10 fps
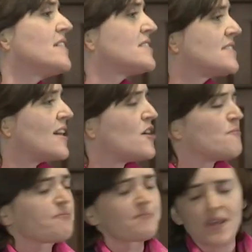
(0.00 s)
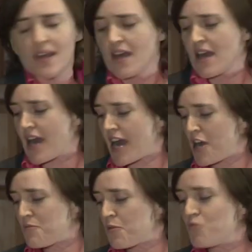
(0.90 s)
Islam,
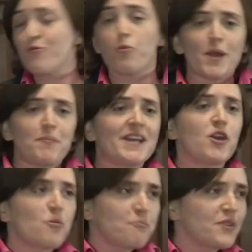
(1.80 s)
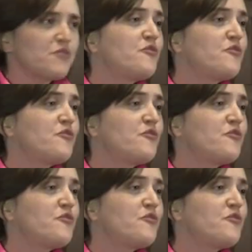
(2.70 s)
whipping up